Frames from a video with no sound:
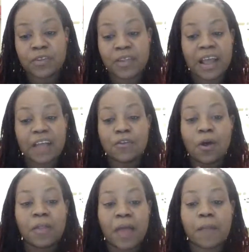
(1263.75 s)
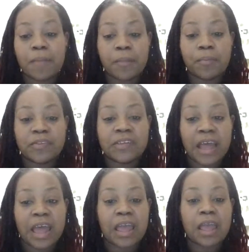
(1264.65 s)
Like I saw a lot of people
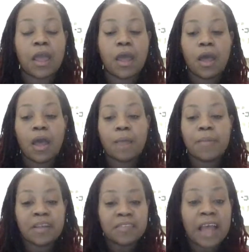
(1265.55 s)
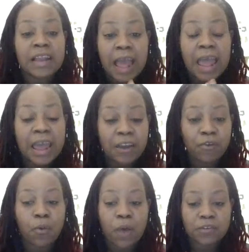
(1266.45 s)
today because I had a
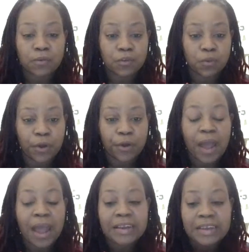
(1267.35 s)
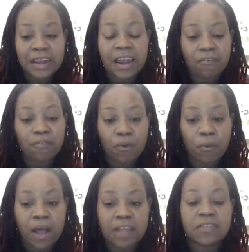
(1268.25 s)
request on Twitter. I did have a
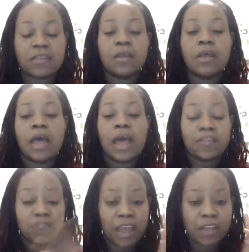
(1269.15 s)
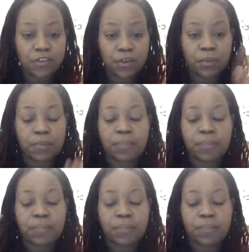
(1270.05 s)
request. I actually had two.